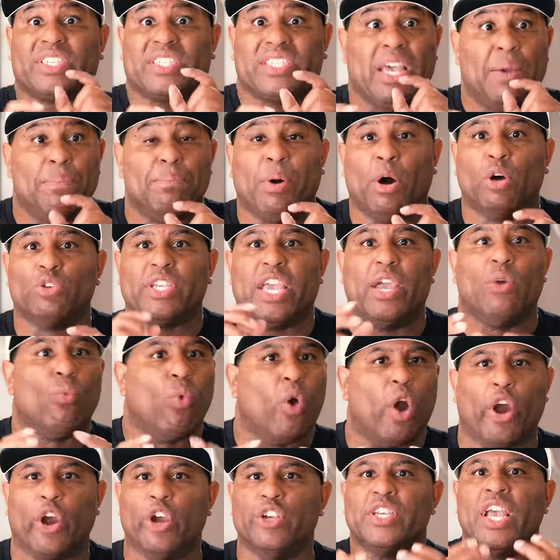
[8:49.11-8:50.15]
symbols and
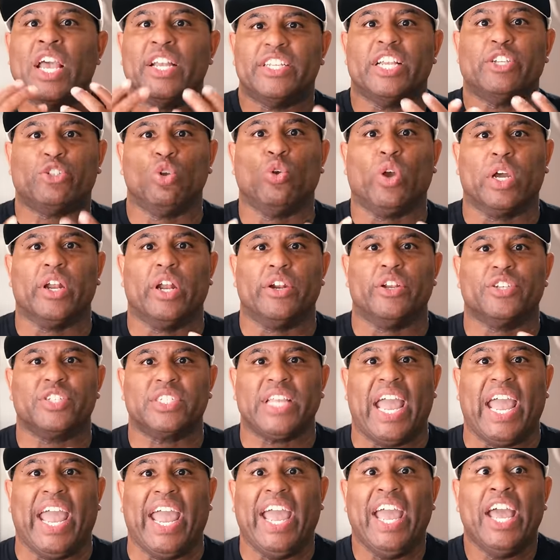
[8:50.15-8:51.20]
words that you can
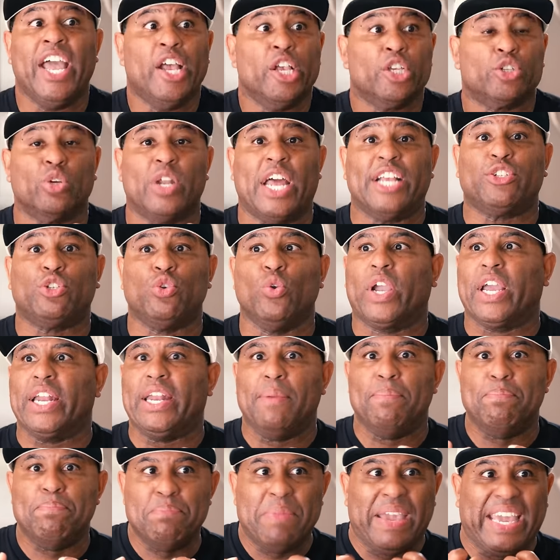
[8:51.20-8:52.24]
understand so that you can
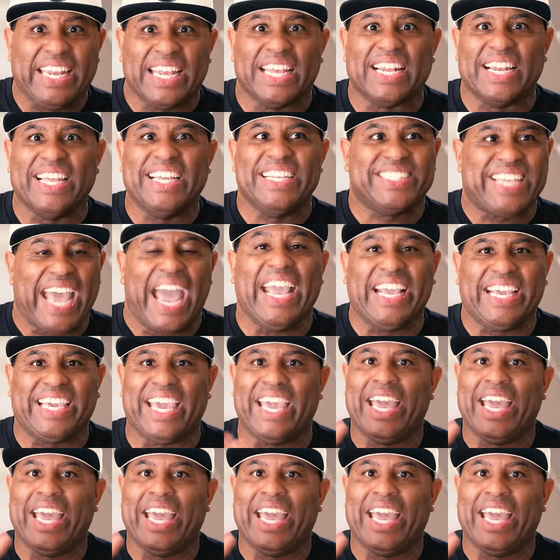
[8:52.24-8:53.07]
immediately take